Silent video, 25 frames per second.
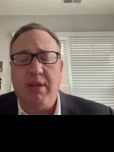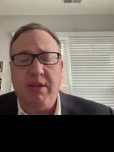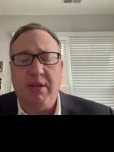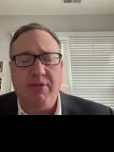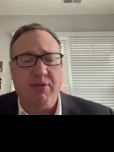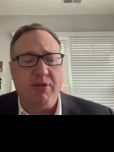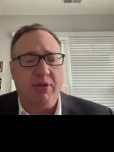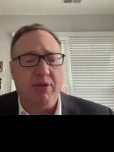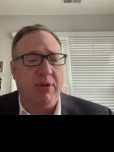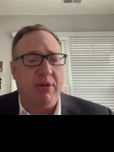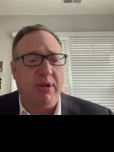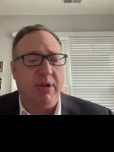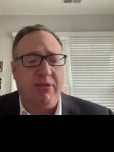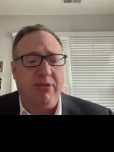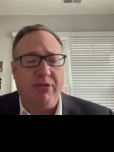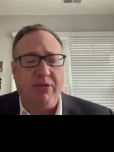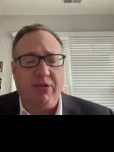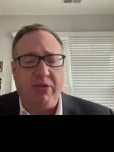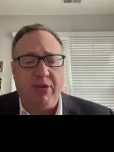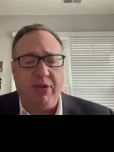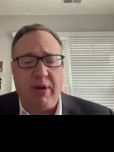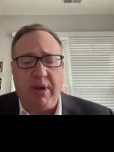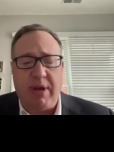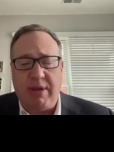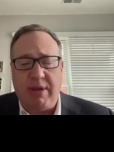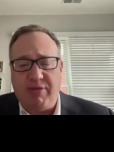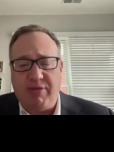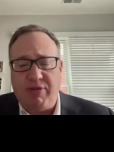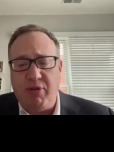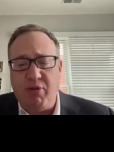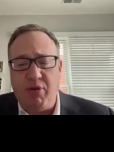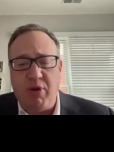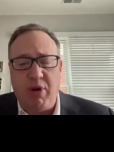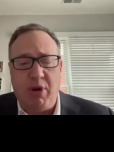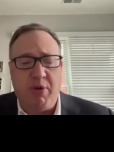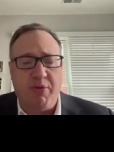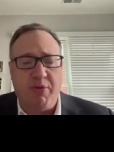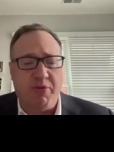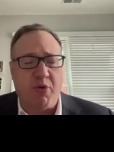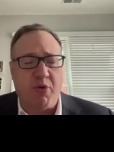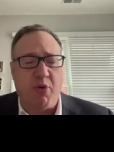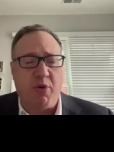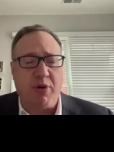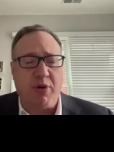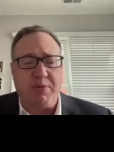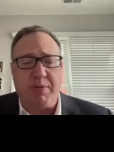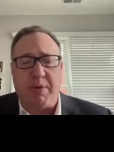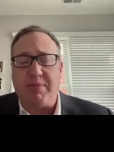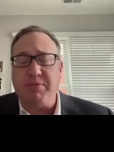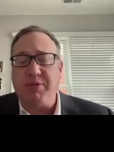These are as you know, of
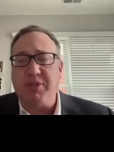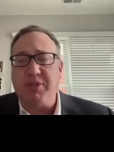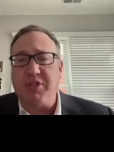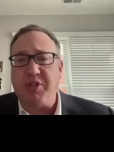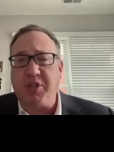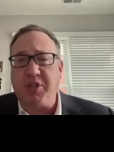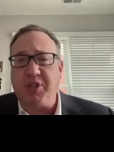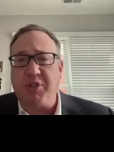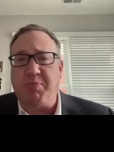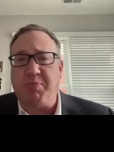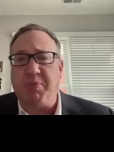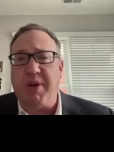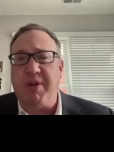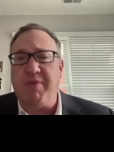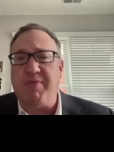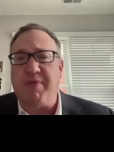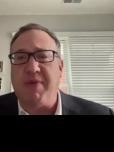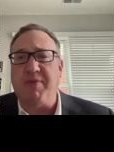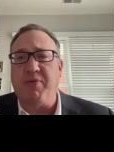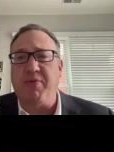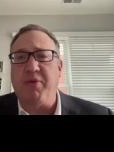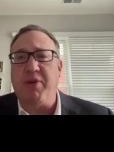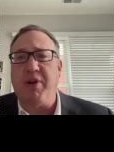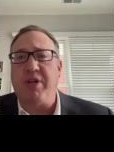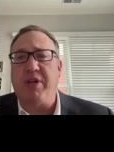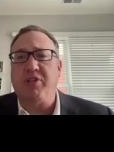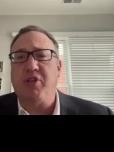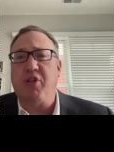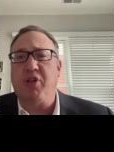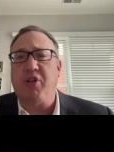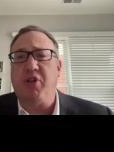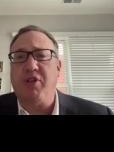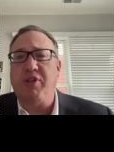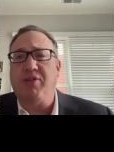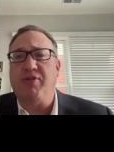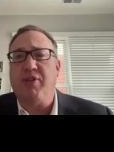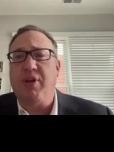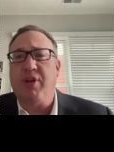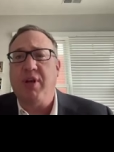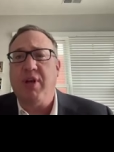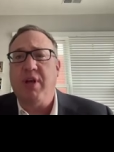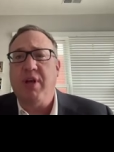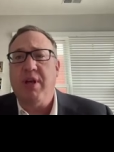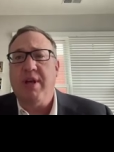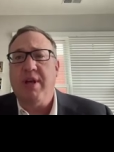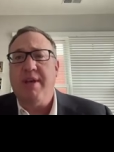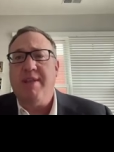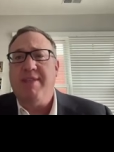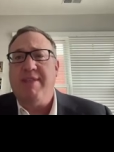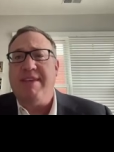course, but I'm just explaining for everyone else,
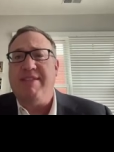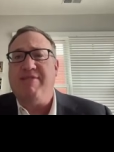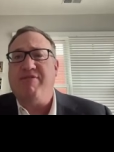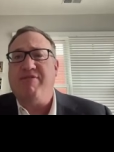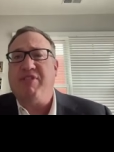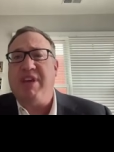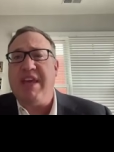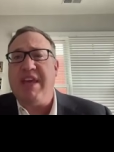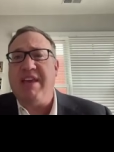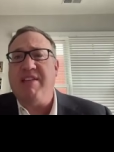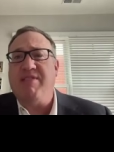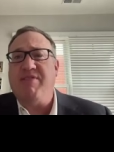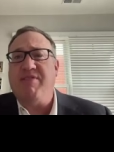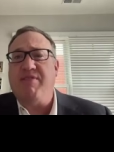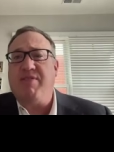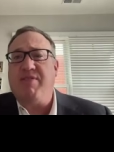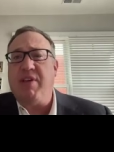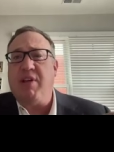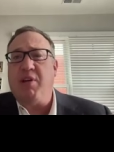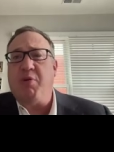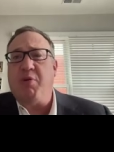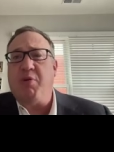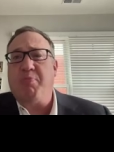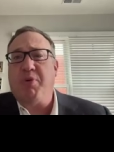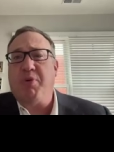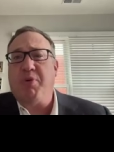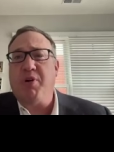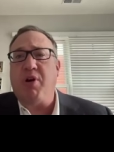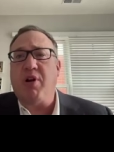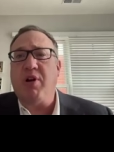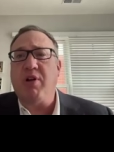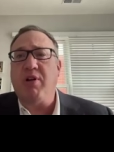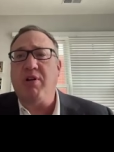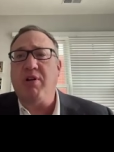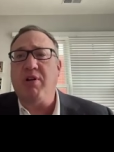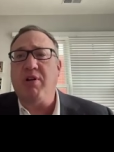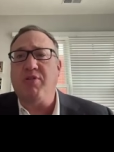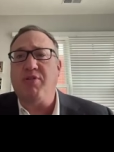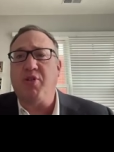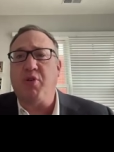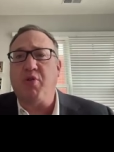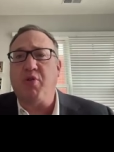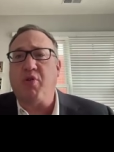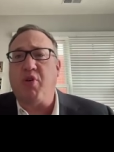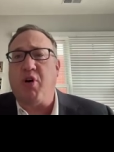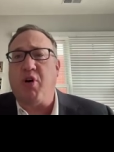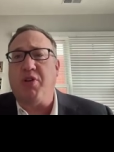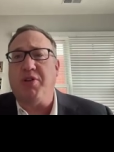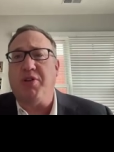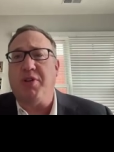these kits that are put on
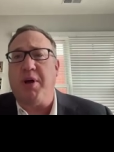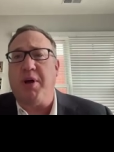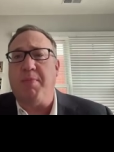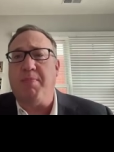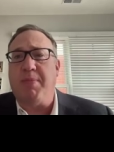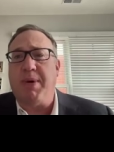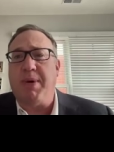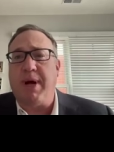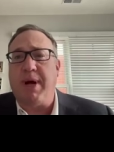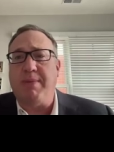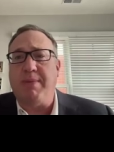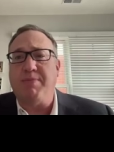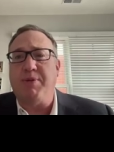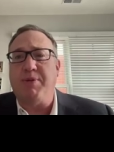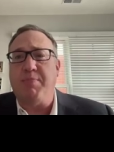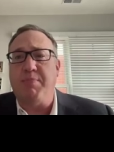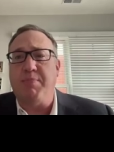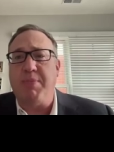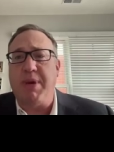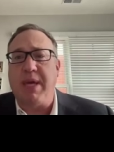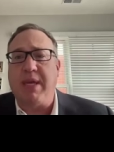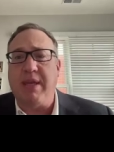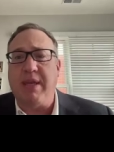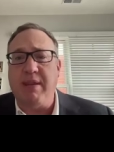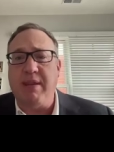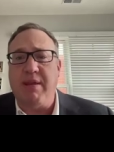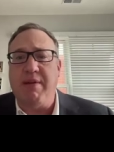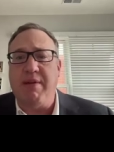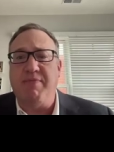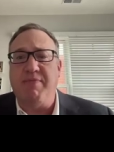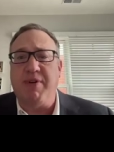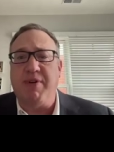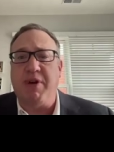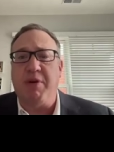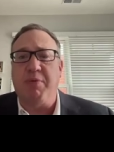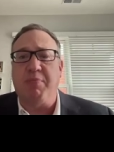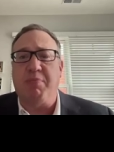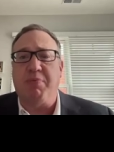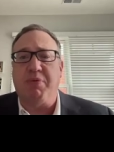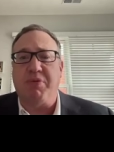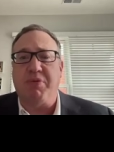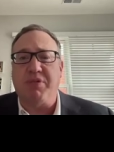so-called dumb bombs and making them very